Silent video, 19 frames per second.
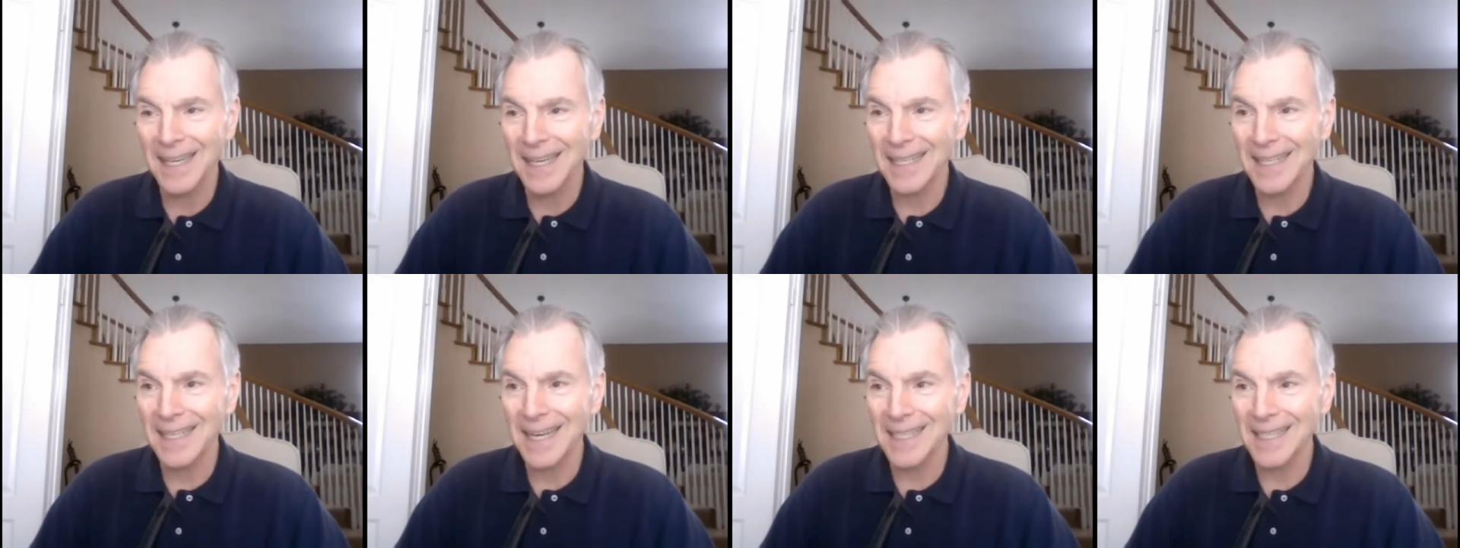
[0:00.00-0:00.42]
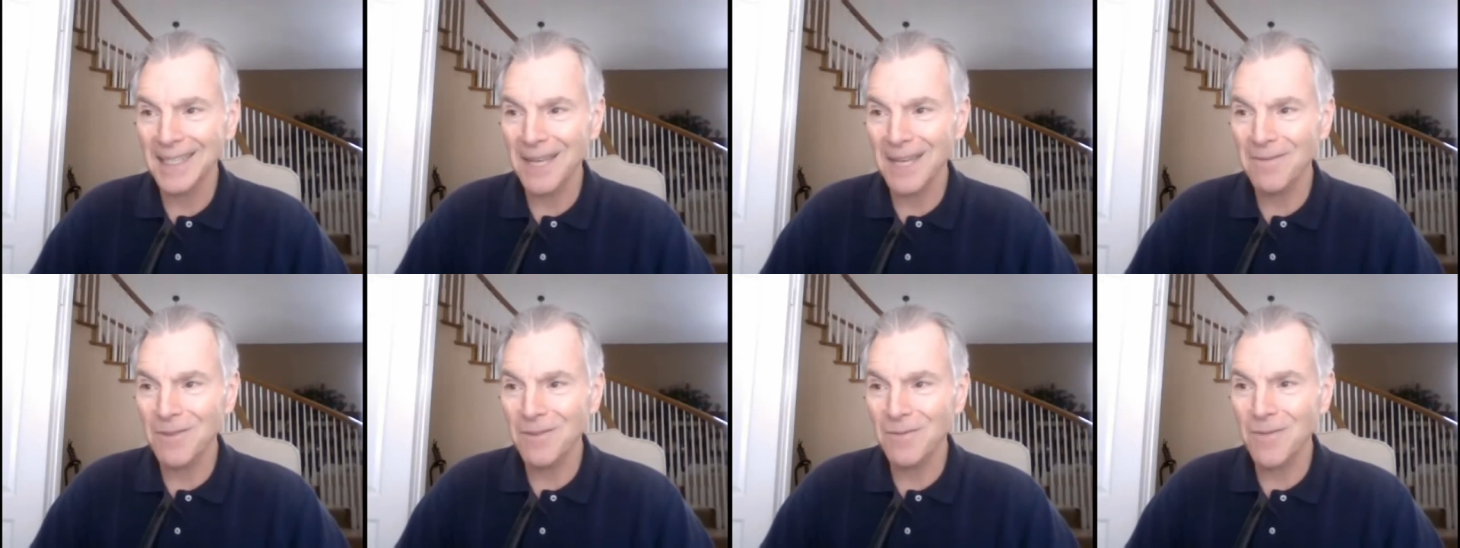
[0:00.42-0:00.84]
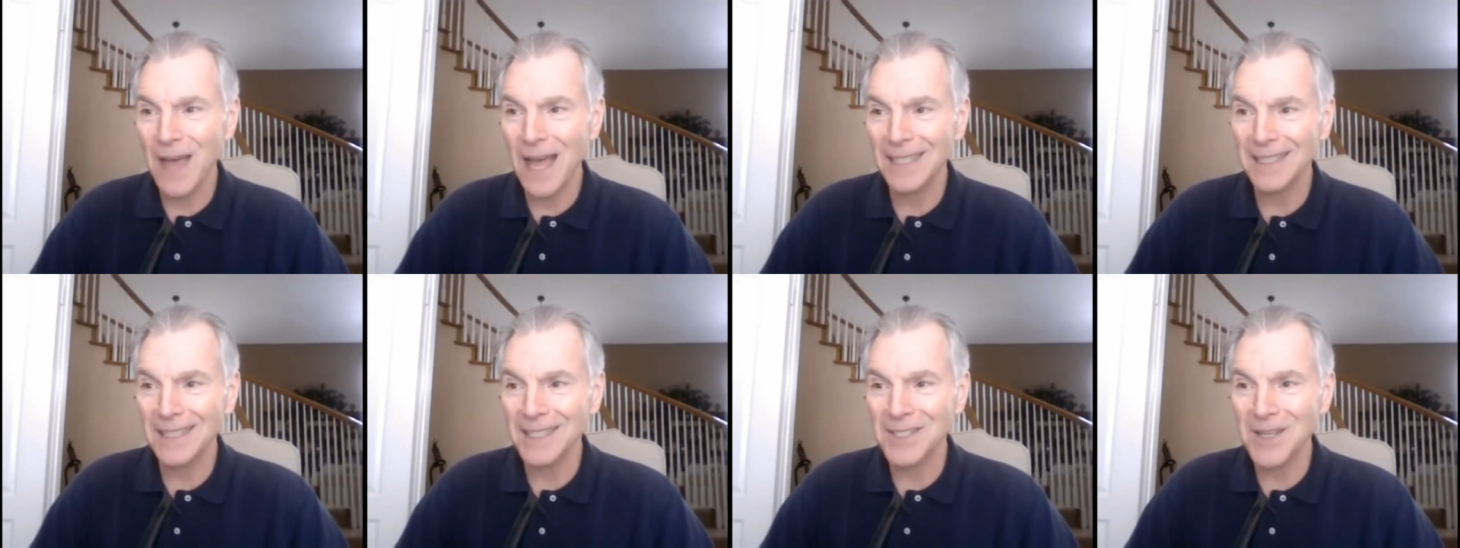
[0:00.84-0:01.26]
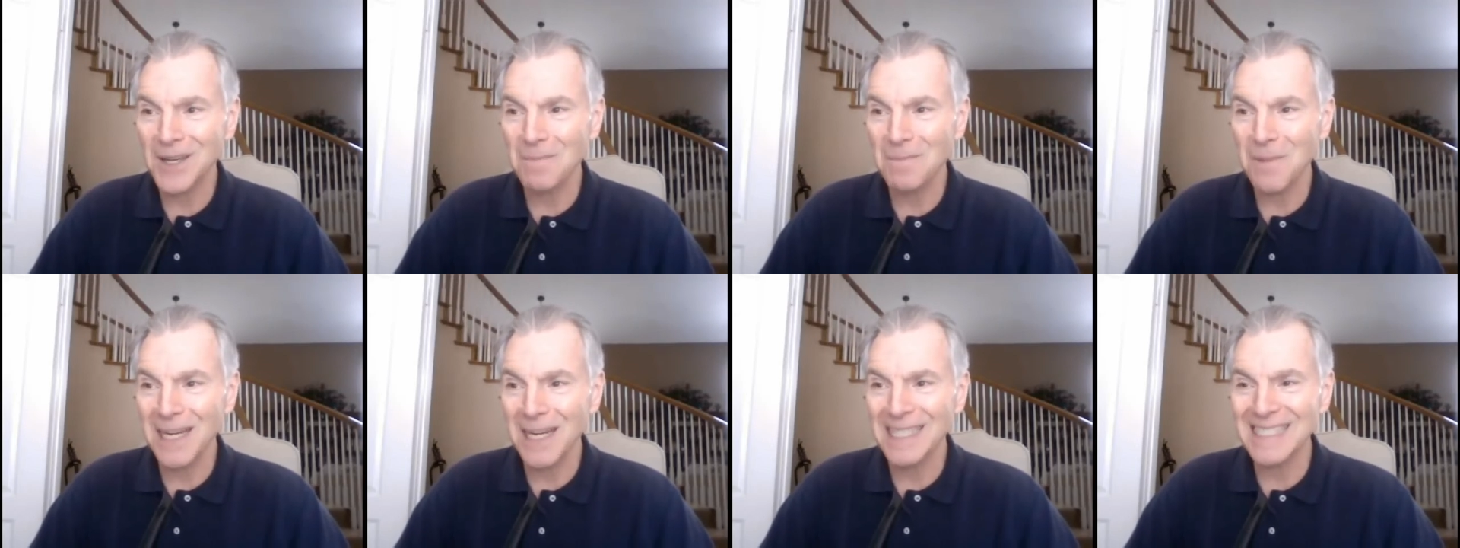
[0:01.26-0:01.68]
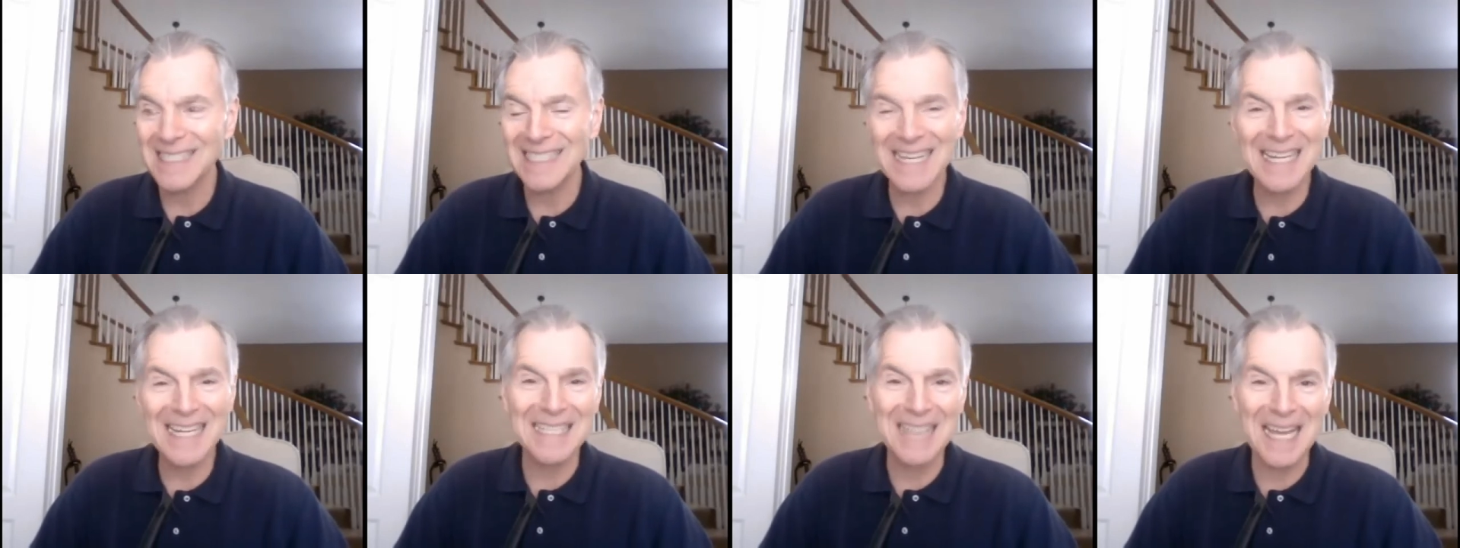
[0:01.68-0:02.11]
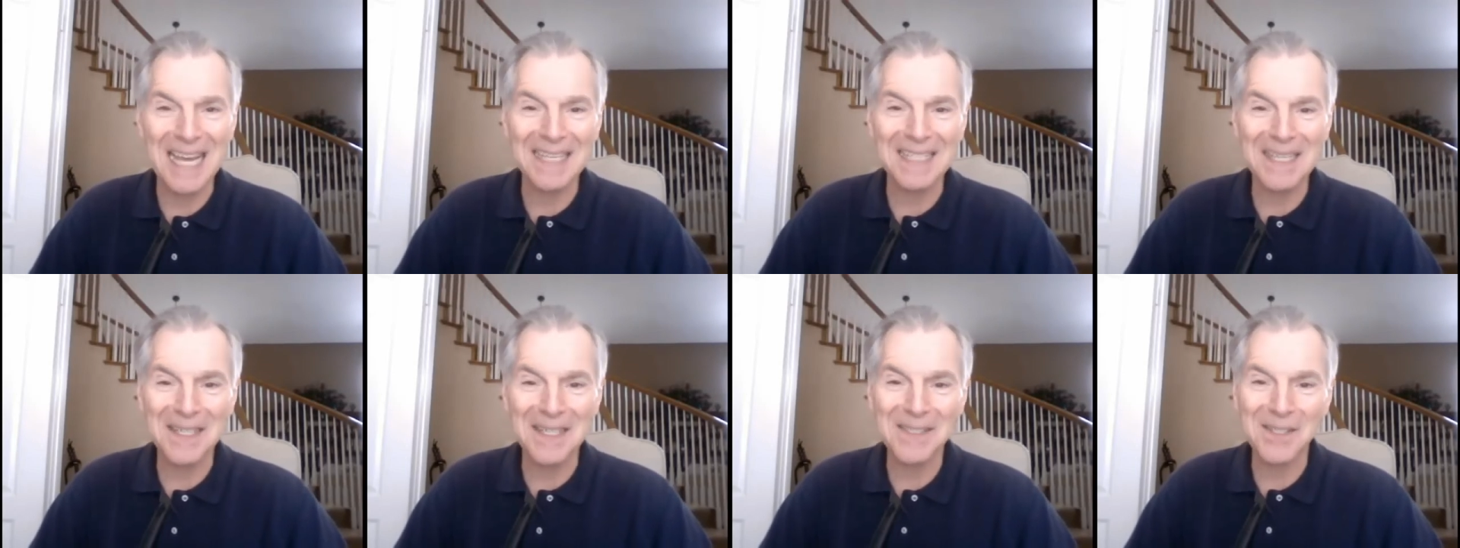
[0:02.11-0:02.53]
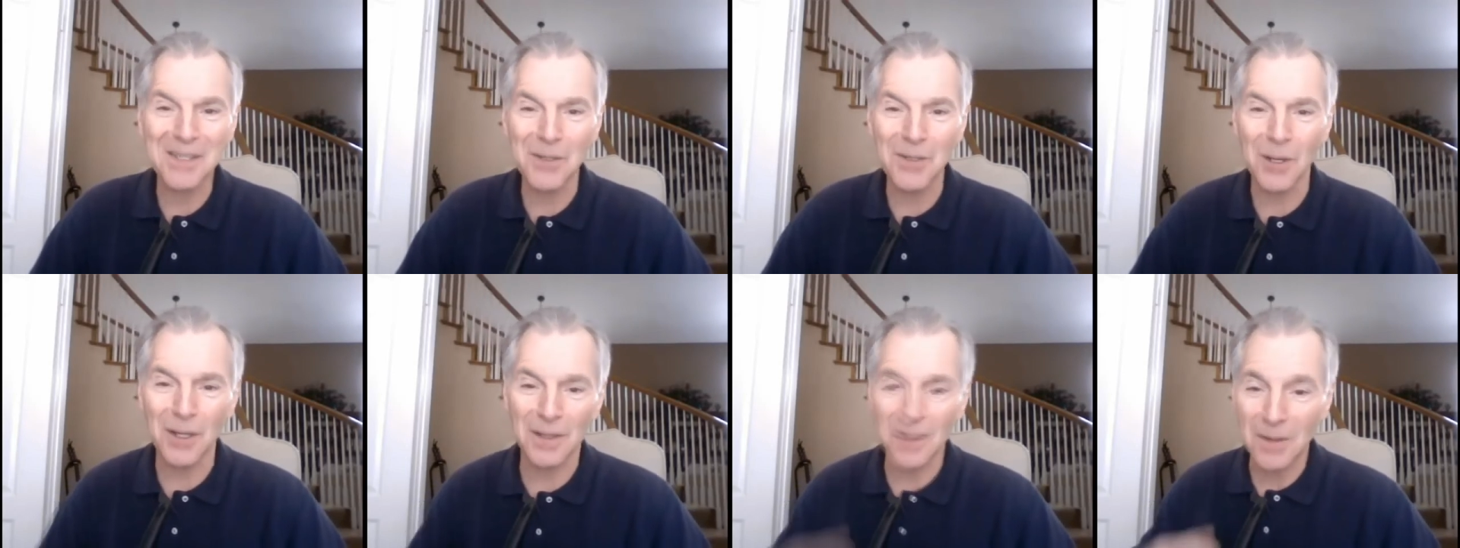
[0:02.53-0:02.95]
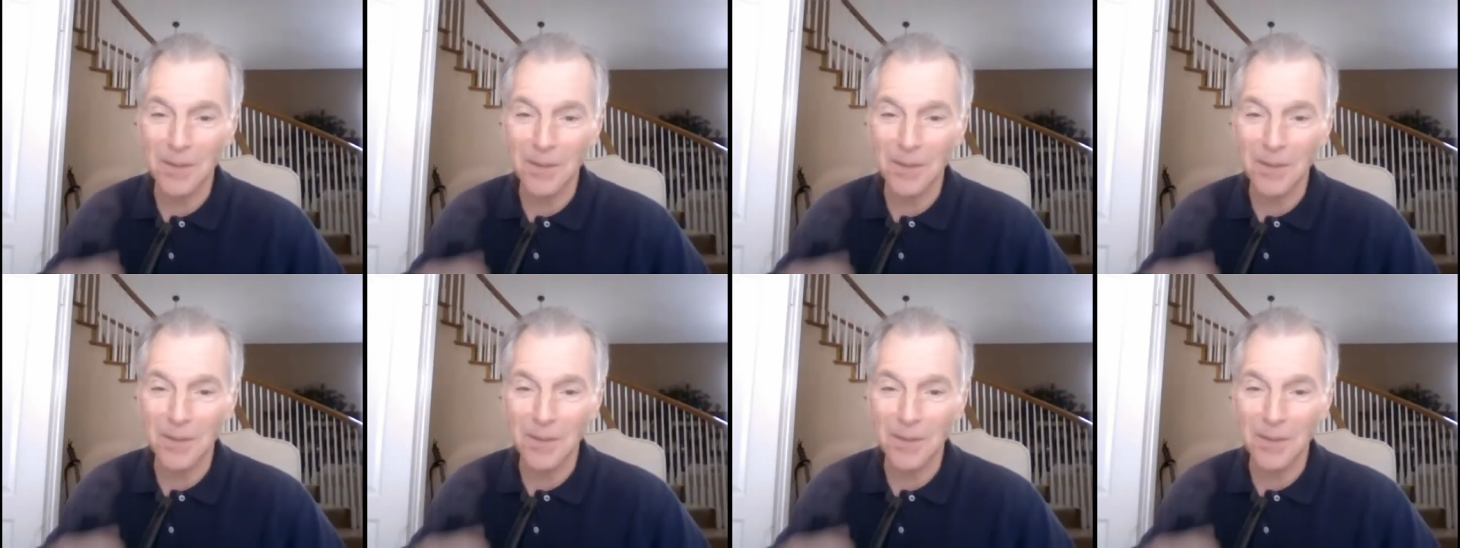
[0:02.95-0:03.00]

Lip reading: And I love the fact that somebody said that. That's cool.